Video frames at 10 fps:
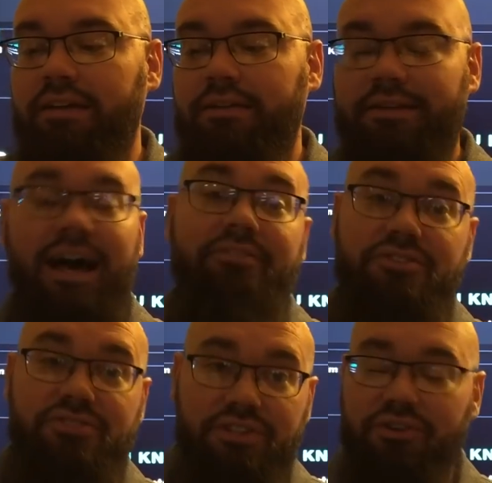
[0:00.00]

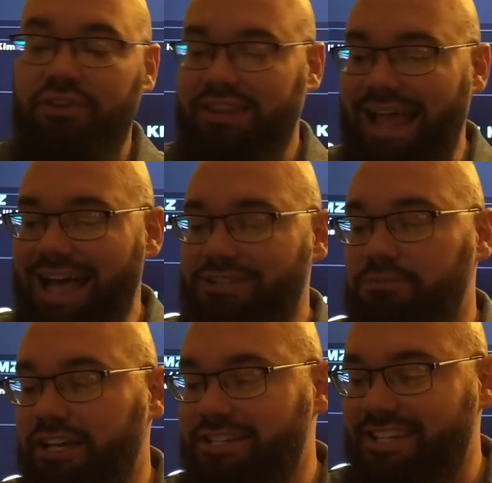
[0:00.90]
Obviously, they're in last
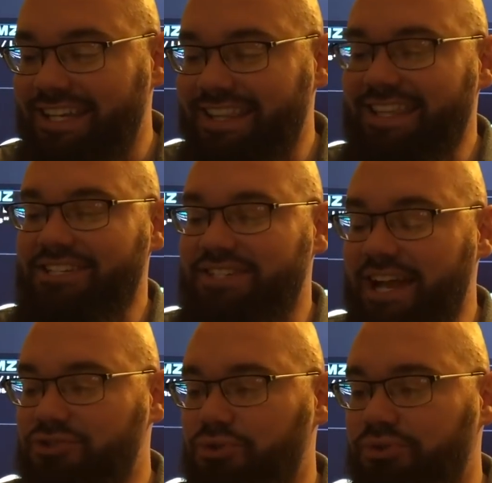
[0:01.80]
place in the
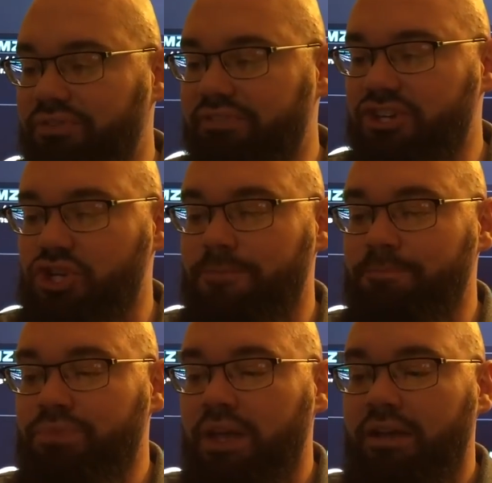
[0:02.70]
Central Division,